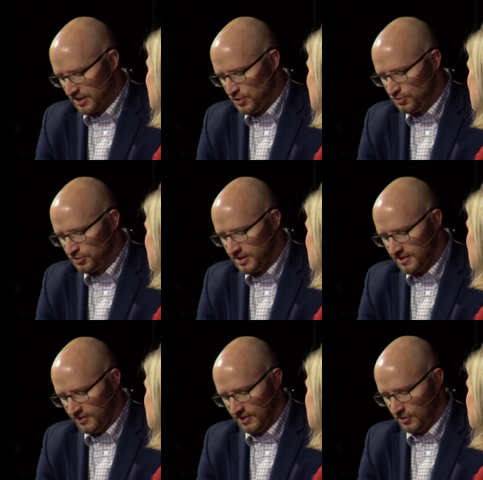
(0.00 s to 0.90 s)
and usually
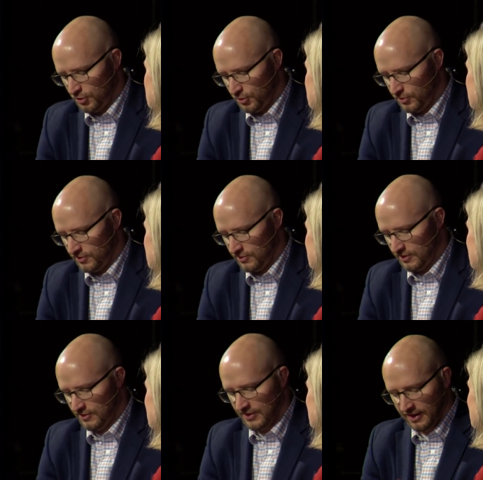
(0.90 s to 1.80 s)
this includes
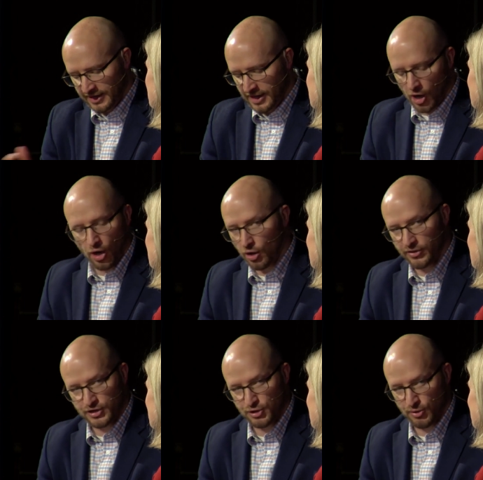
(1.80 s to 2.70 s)
selling all
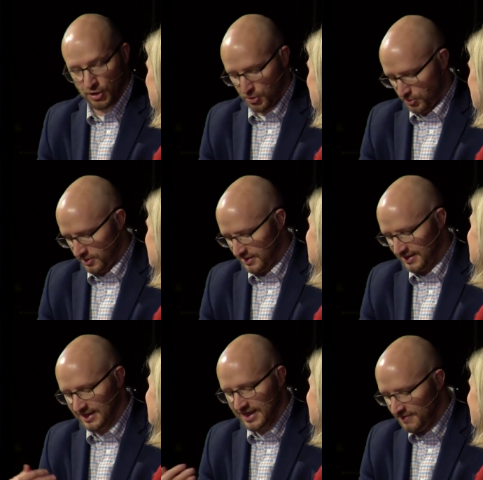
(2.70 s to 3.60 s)
that you own,
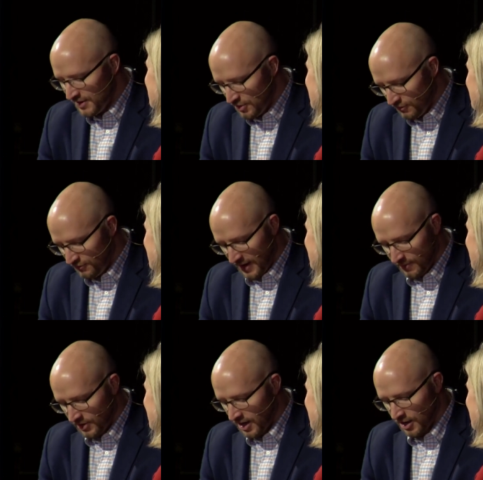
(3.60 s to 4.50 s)
leaving your
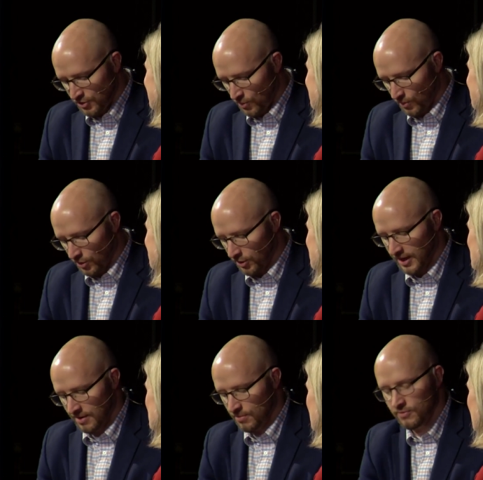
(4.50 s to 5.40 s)
family and your work,
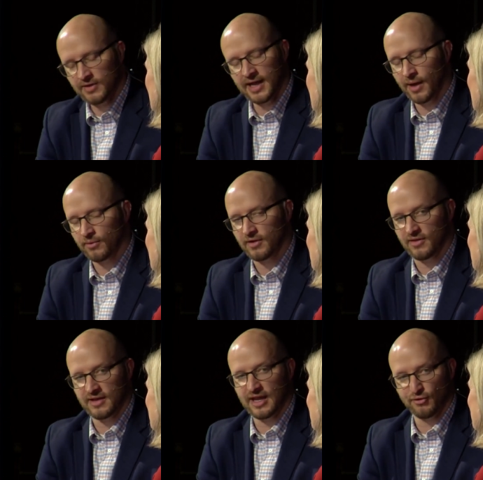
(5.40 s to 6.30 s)
and moving out to
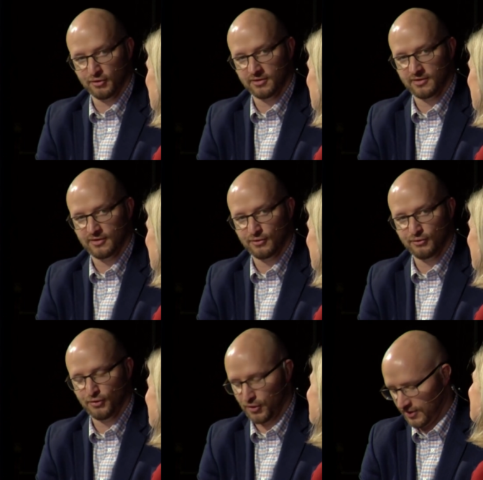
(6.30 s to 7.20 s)
the desert
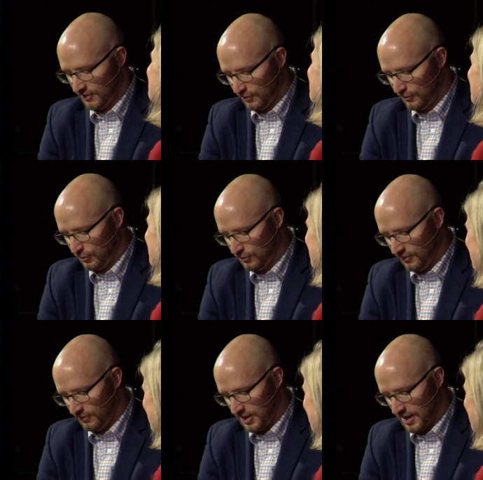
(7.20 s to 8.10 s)
to focus
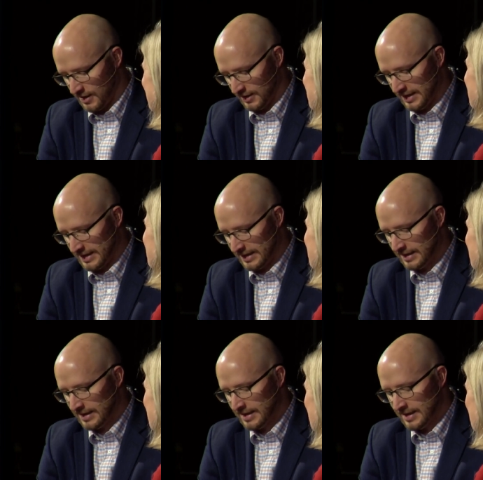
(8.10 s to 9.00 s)
exclusively on
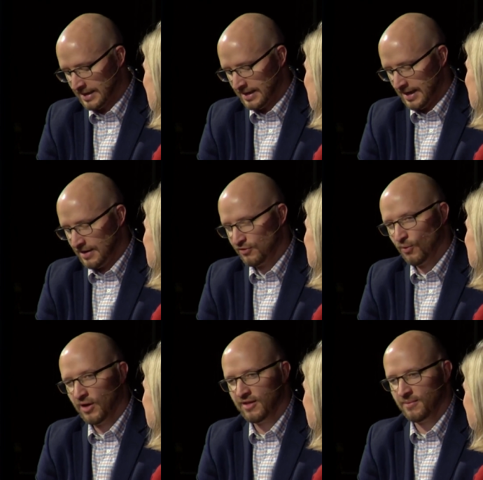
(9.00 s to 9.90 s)
God. And
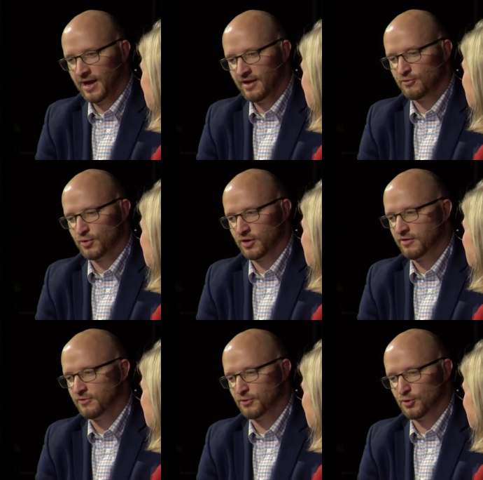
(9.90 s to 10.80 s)
so while that might have
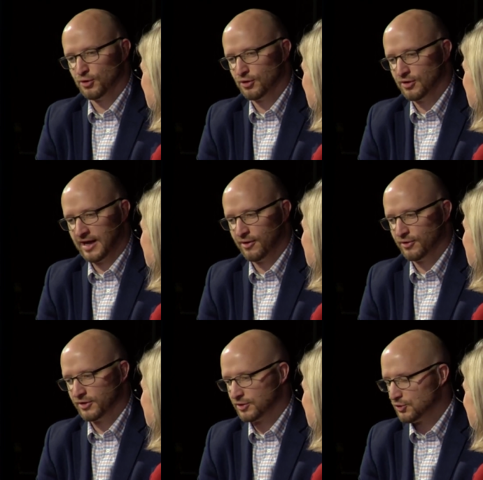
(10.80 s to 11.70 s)
worked for
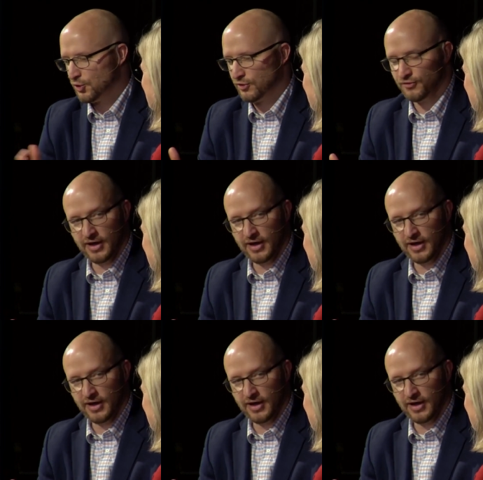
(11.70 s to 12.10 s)
our church